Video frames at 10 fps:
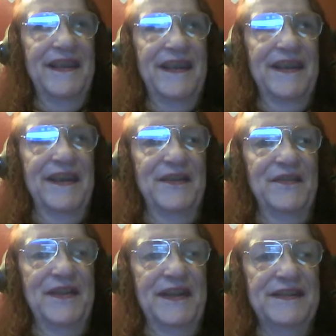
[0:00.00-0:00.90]

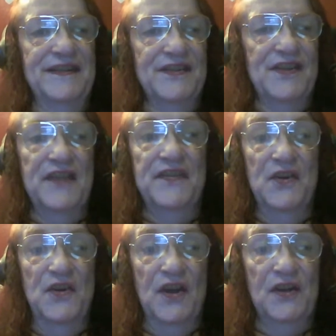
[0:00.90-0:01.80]
And they decide they're
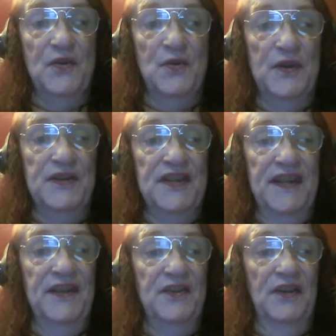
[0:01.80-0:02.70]
not going to
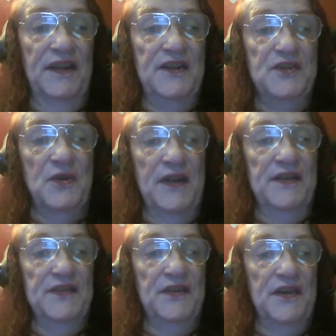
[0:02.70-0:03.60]
handle any
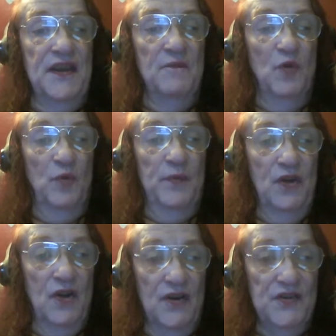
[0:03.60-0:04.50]
trains that have Pullman
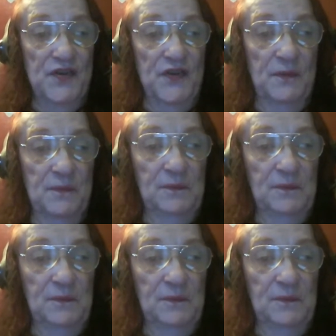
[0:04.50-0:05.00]
cars on them.